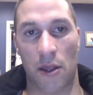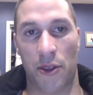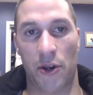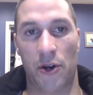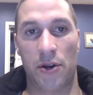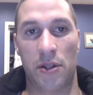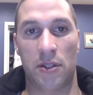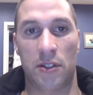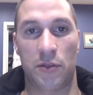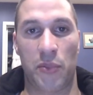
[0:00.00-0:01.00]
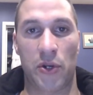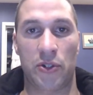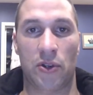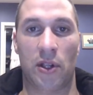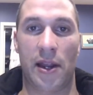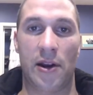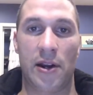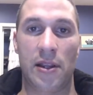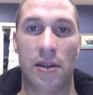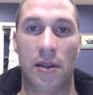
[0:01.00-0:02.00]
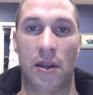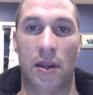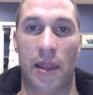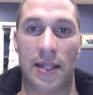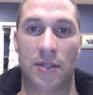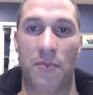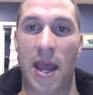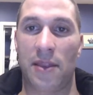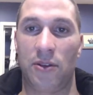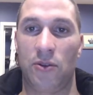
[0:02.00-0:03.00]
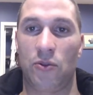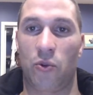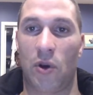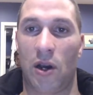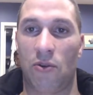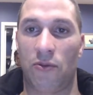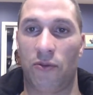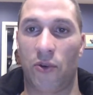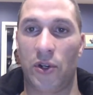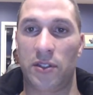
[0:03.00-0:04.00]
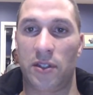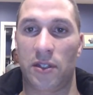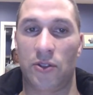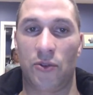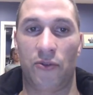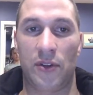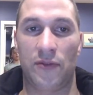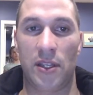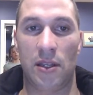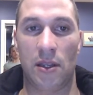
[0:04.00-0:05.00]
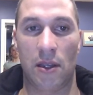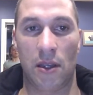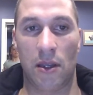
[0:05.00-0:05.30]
Third is spiritual clarity, and that's Matthew 12:46 through 50.